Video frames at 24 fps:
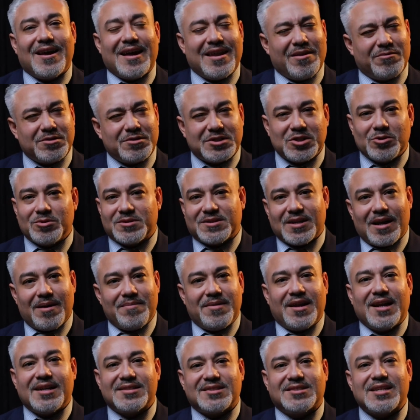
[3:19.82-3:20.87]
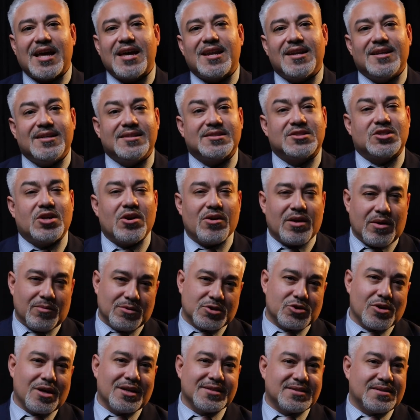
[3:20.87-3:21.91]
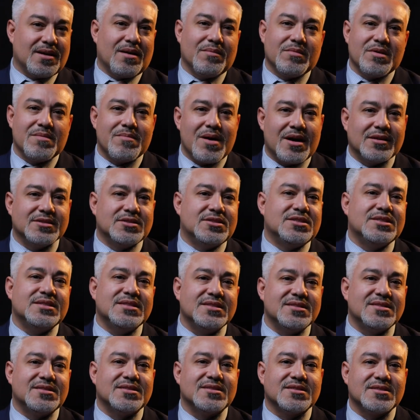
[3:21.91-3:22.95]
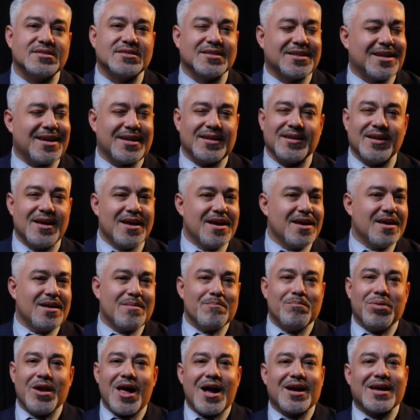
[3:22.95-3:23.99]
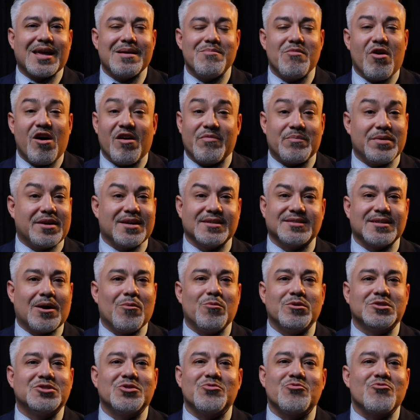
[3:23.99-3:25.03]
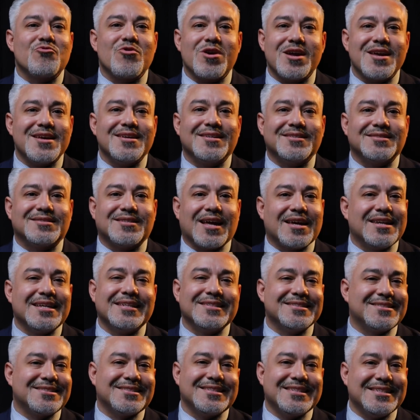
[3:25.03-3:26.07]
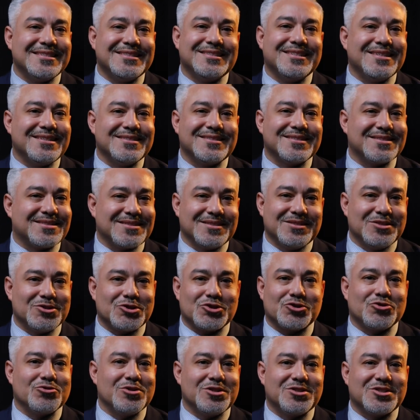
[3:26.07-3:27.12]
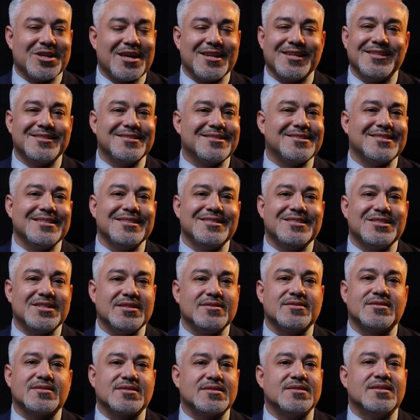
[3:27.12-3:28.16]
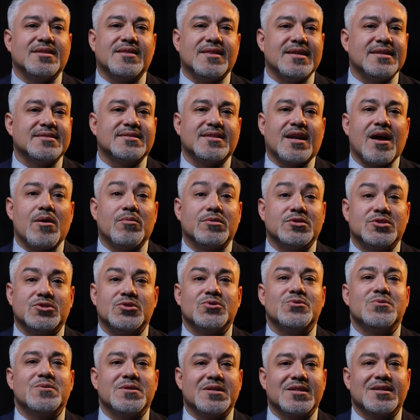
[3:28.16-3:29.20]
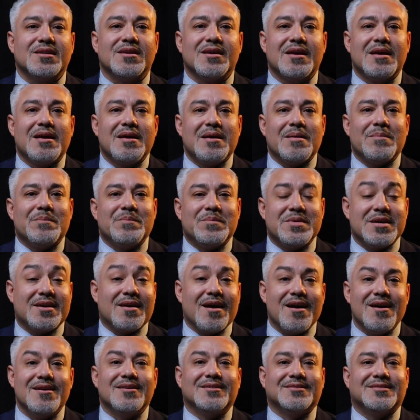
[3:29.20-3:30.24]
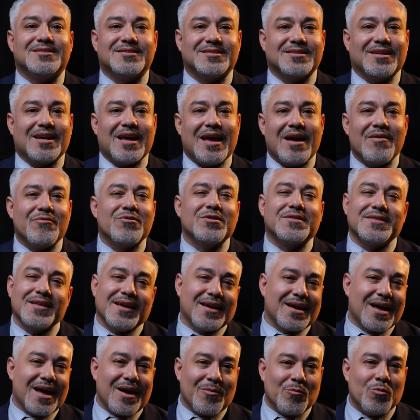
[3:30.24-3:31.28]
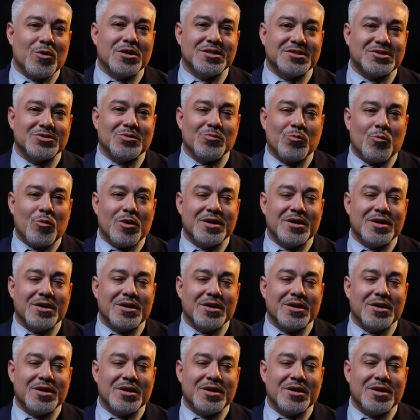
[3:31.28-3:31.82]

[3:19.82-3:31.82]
And every single time that I sat in his chair, he would try to tell me about Jesus. And I'd block him off because I wasn't raised. I didn't see Jesus in the streets. I didn't see Jesus in the things that I was doing, because everything was